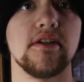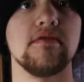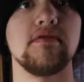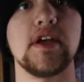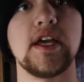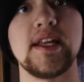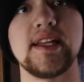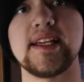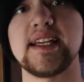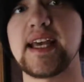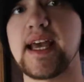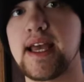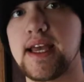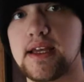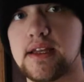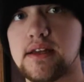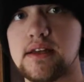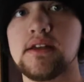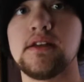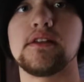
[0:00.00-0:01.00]
of any
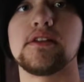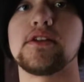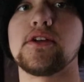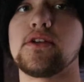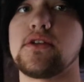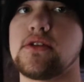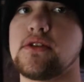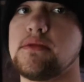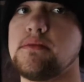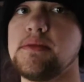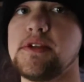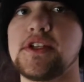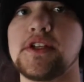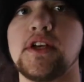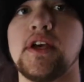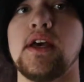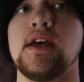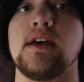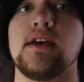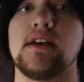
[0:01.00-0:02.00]
n terms
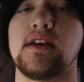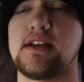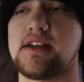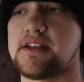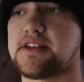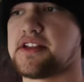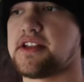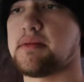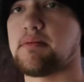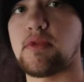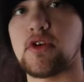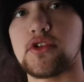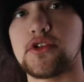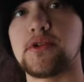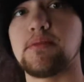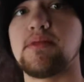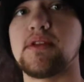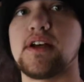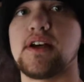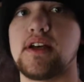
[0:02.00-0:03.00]
is the
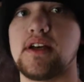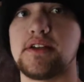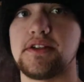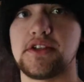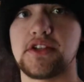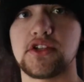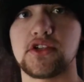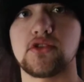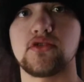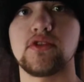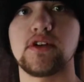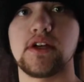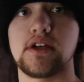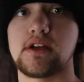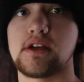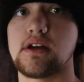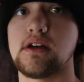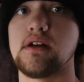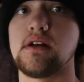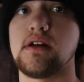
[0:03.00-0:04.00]
multiplied
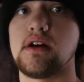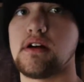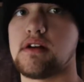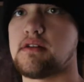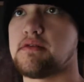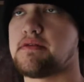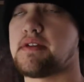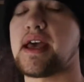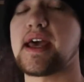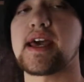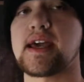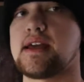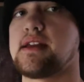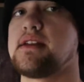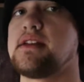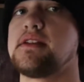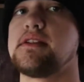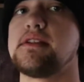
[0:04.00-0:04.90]
string of n